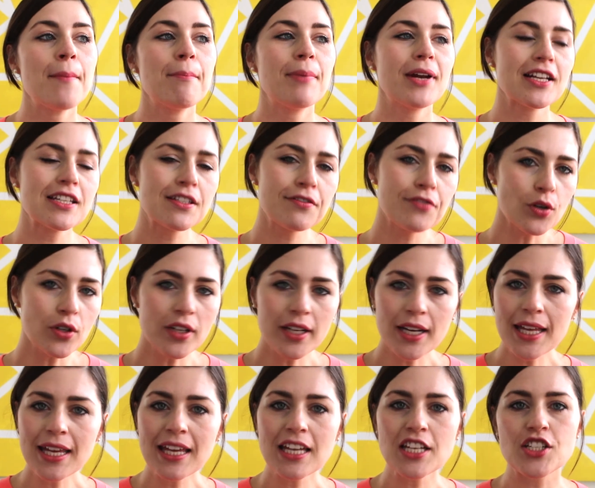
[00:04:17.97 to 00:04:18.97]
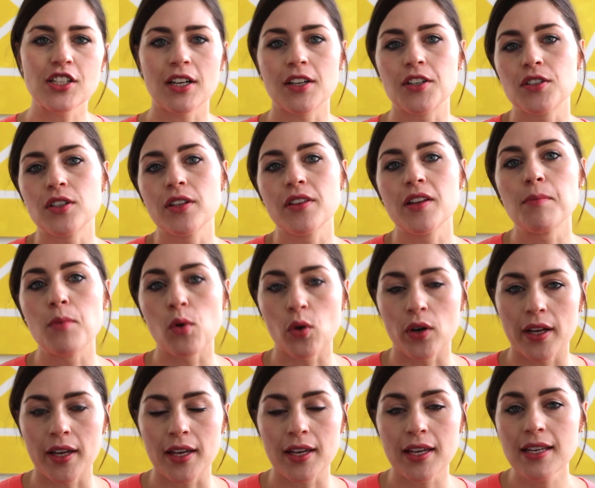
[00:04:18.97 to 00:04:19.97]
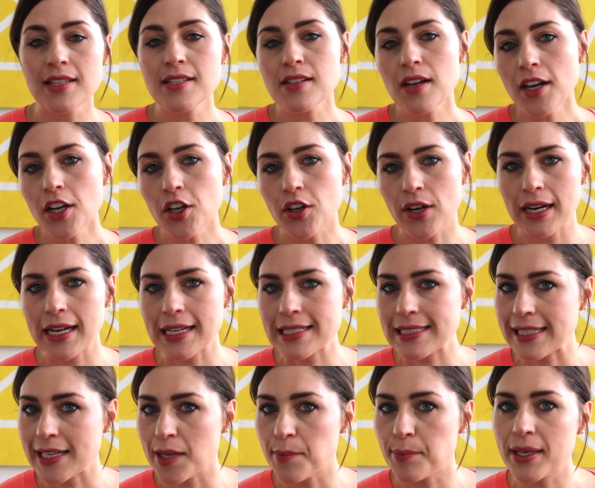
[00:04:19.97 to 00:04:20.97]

But exfoliating in general in the morning is not a great idea,